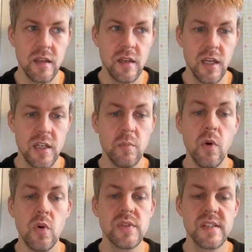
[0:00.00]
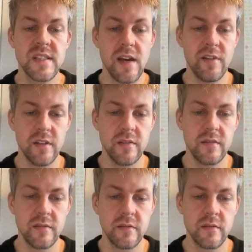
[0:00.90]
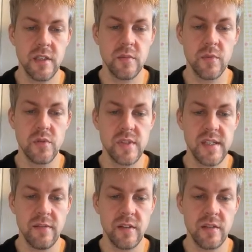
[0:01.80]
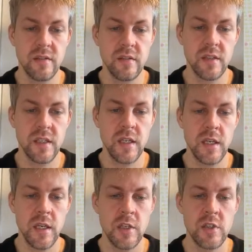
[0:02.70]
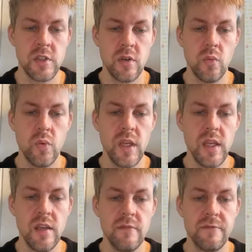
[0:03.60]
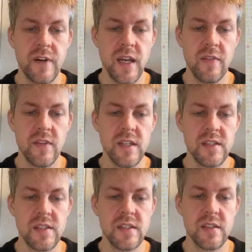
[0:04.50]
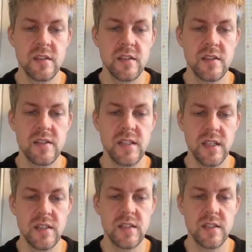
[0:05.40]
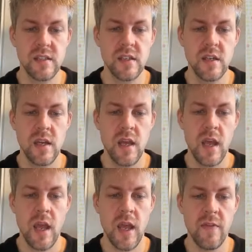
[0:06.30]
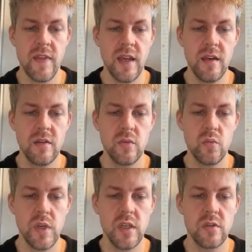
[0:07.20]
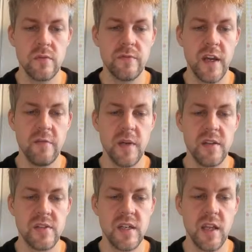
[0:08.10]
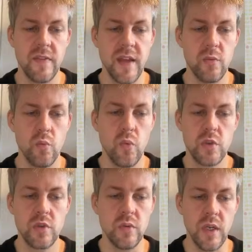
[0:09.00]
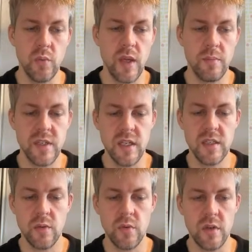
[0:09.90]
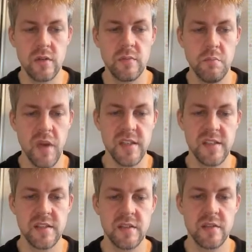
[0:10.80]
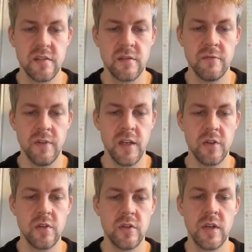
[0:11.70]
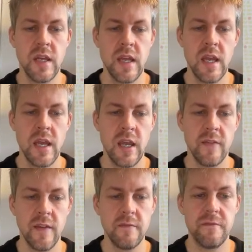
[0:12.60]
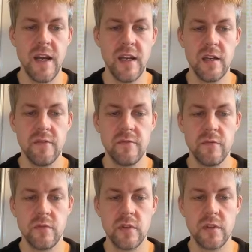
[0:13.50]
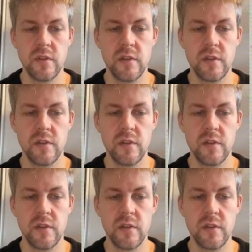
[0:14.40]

at most 7, at most 7. So we find this 6, and then we do 5 minus 3, and then 2, and we update our best value. And then finally for